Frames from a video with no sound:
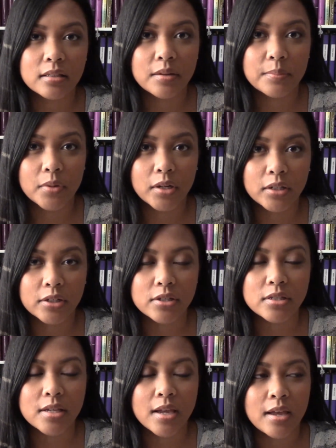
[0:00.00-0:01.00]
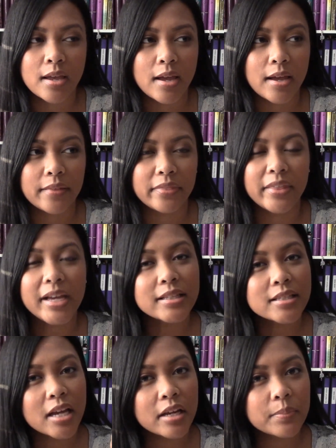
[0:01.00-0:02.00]
markers, and that
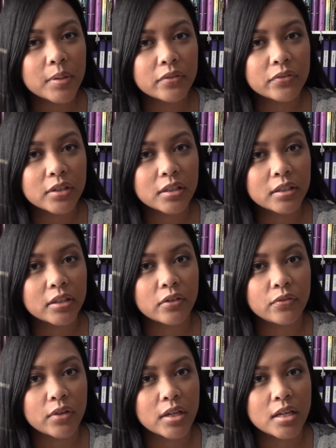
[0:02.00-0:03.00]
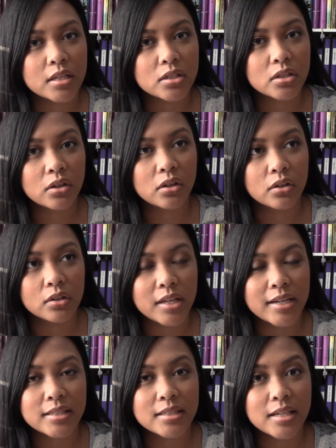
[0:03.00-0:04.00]
type of calligraphy is called
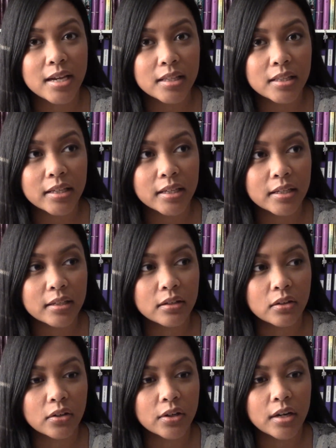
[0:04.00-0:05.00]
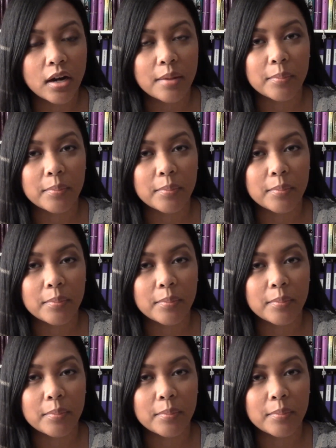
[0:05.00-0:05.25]
italic or